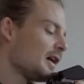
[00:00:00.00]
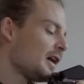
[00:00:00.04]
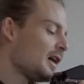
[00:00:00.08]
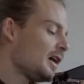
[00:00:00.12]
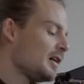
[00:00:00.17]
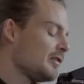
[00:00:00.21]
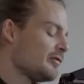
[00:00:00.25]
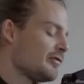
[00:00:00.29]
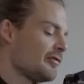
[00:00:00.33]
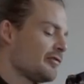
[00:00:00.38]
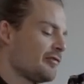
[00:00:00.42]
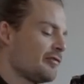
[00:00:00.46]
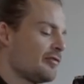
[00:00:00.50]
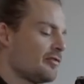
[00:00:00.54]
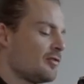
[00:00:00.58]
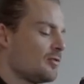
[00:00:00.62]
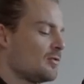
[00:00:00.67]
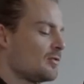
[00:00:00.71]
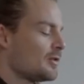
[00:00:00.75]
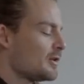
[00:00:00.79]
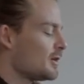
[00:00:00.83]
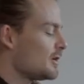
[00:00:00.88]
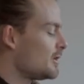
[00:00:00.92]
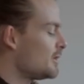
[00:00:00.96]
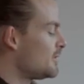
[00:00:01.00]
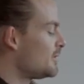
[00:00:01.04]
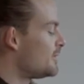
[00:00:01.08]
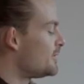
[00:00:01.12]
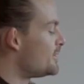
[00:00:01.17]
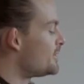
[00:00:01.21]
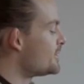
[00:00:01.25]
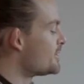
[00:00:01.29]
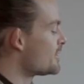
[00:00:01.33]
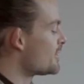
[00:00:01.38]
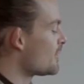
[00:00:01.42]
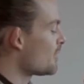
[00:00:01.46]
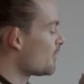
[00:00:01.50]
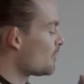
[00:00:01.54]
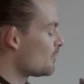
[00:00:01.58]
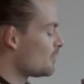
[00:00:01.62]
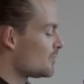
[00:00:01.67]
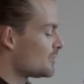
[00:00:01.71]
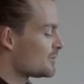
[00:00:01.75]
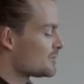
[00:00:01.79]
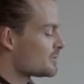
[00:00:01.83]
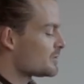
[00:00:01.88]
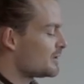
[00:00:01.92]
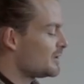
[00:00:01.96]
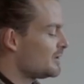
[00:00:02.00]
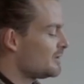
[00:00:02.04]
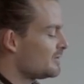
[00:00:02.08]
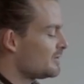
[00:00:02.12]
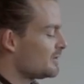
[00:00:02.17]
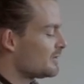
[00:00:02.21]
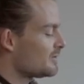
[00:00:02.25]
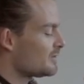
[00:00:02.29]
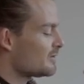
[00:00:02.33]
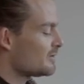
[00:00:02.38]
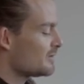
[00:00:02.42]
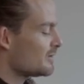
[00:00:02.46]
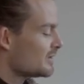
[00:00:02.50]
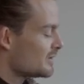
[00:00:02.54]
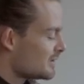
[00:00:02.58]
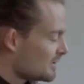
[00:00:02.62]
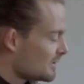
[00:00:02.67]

And 4, 1/25 of a